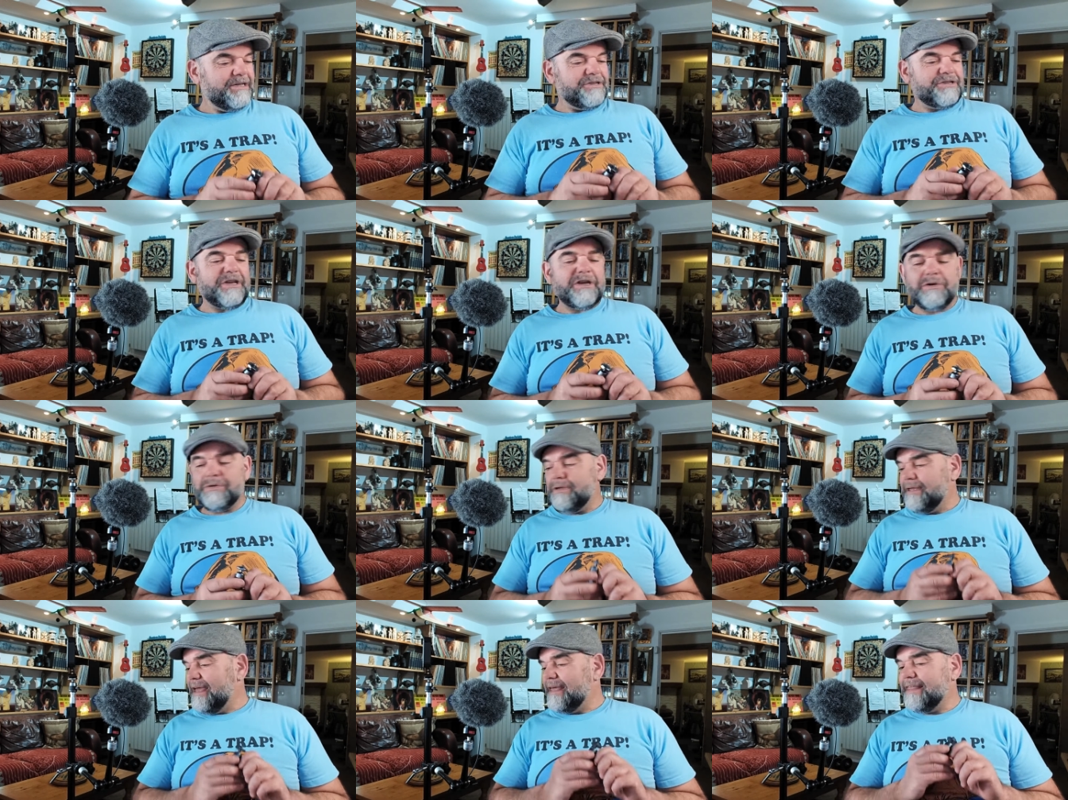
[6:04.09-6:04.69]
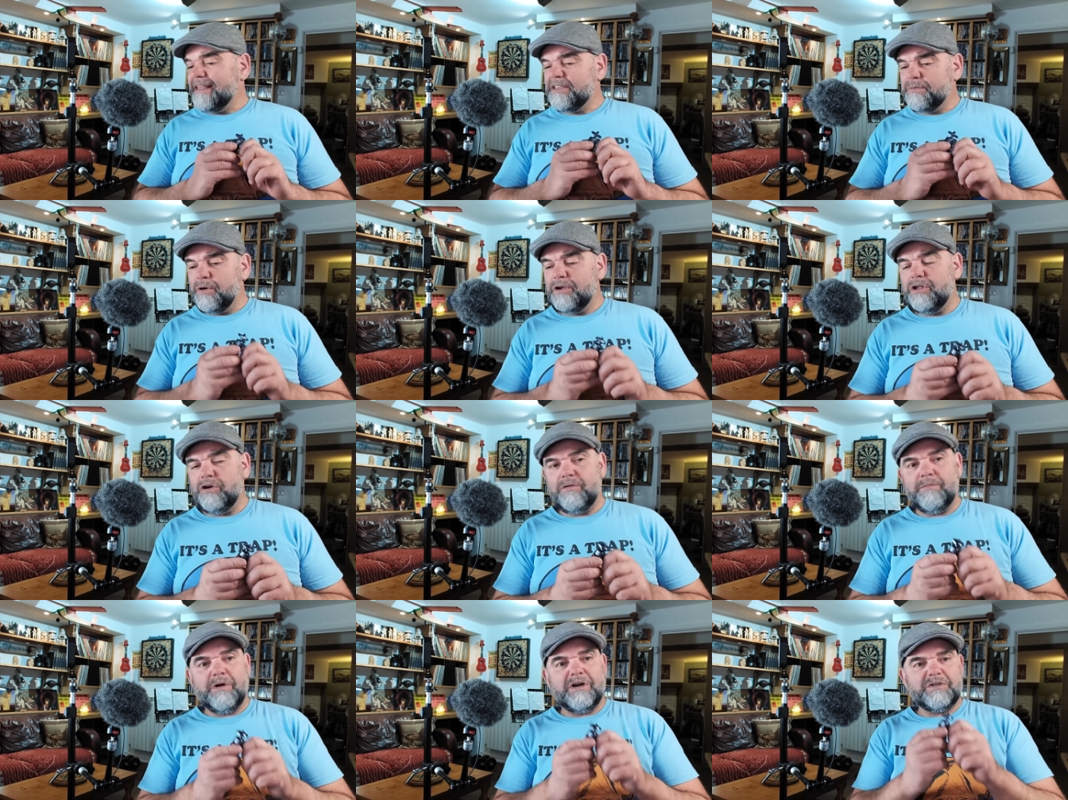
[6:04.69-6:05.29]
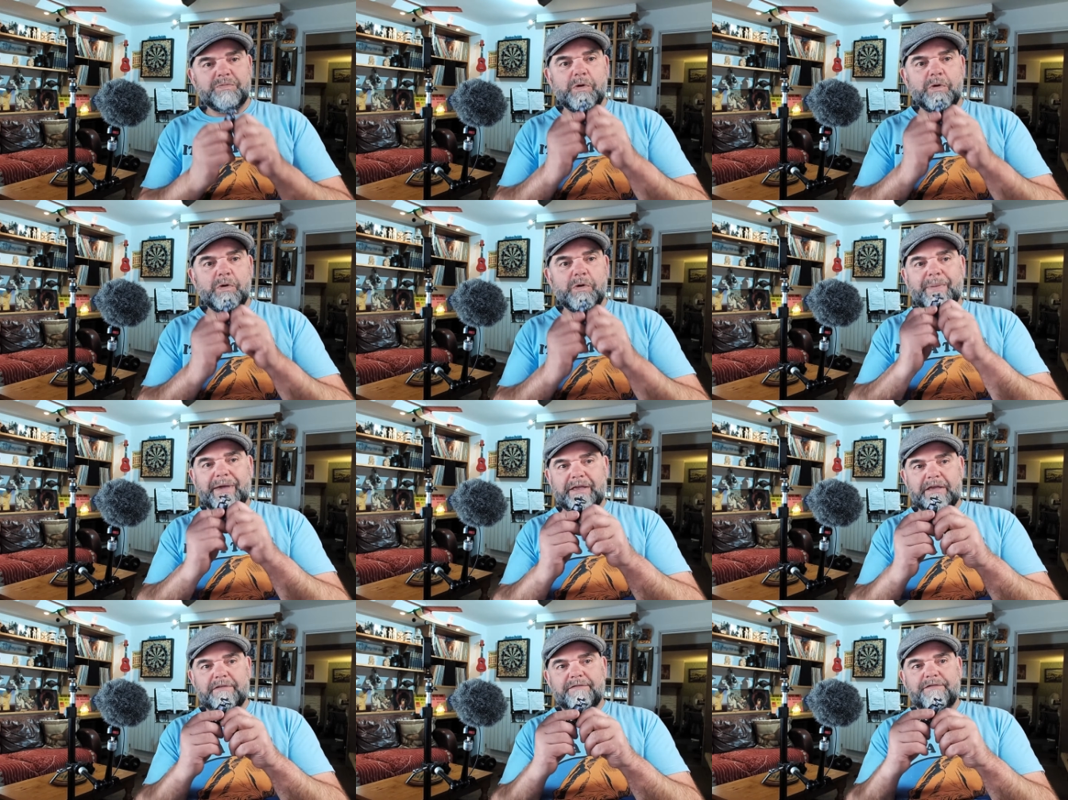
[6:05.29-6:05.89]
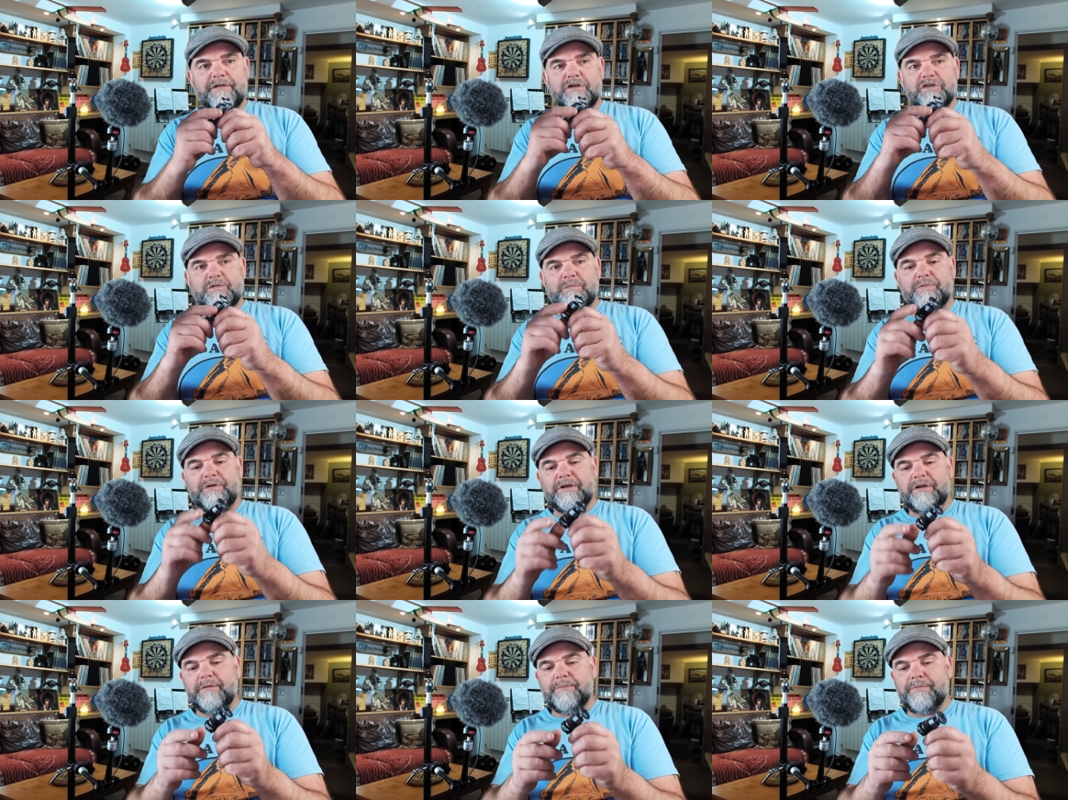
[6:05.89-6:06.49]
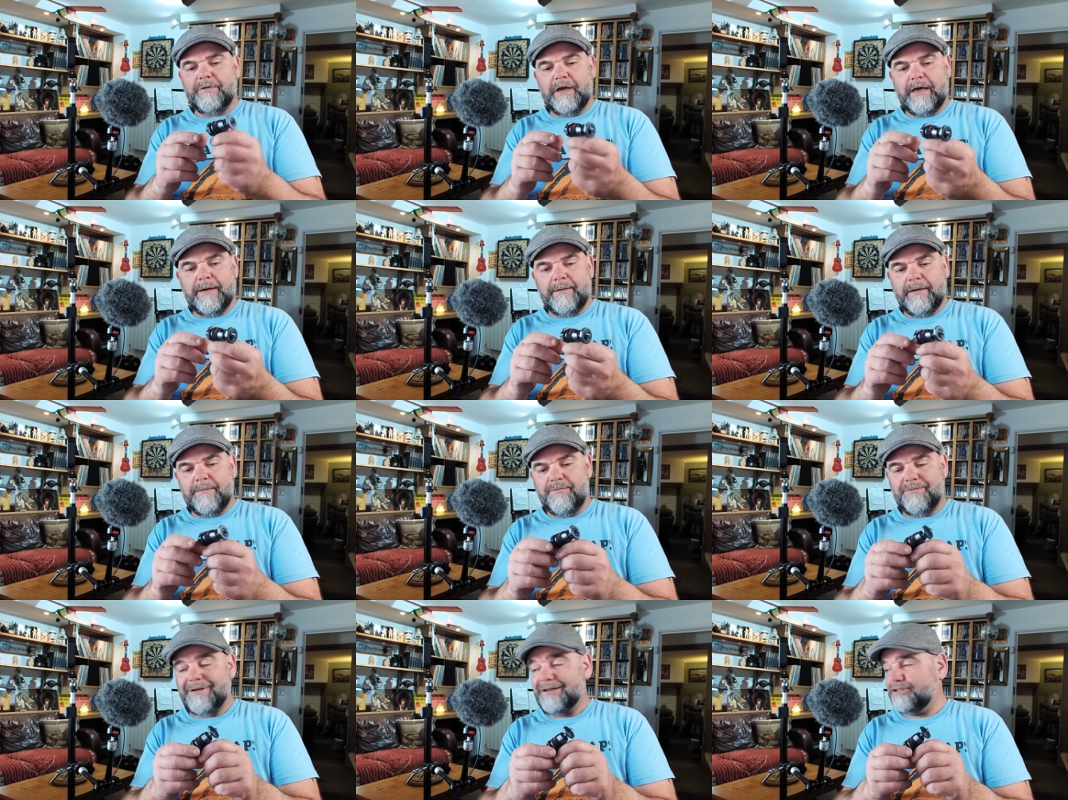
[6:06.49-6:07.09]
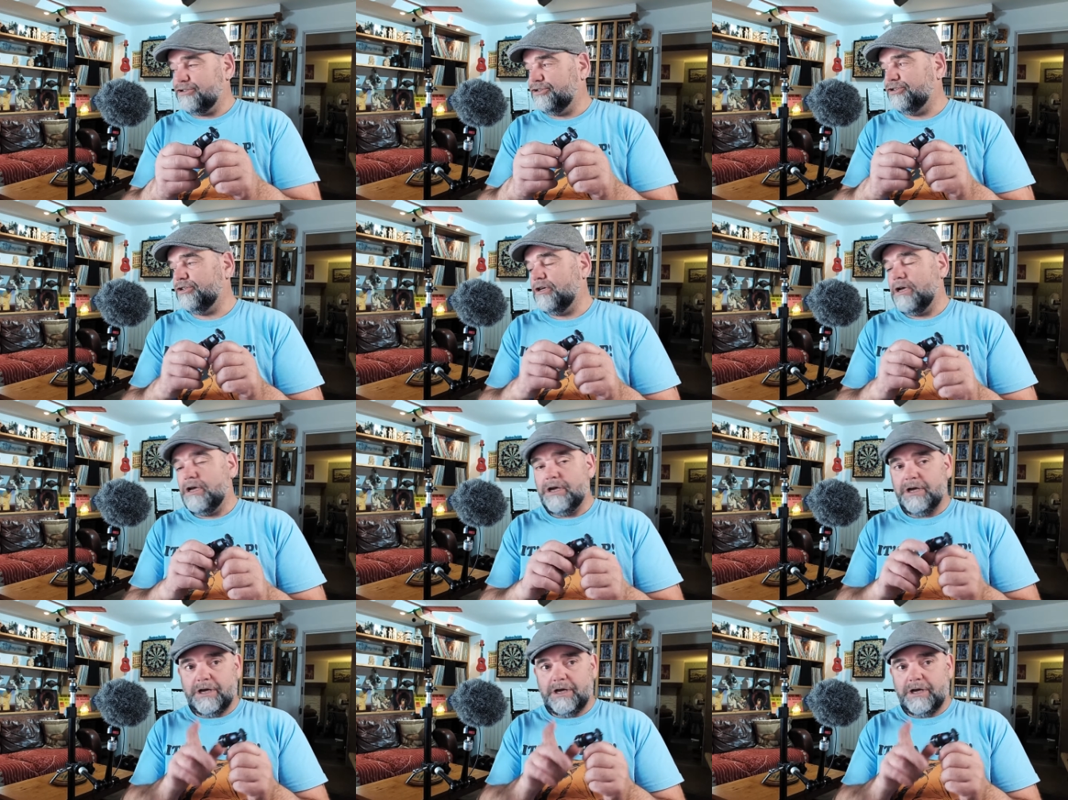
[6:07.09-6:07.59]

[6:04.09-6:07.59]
So yeah, that's my opinion. First impressions.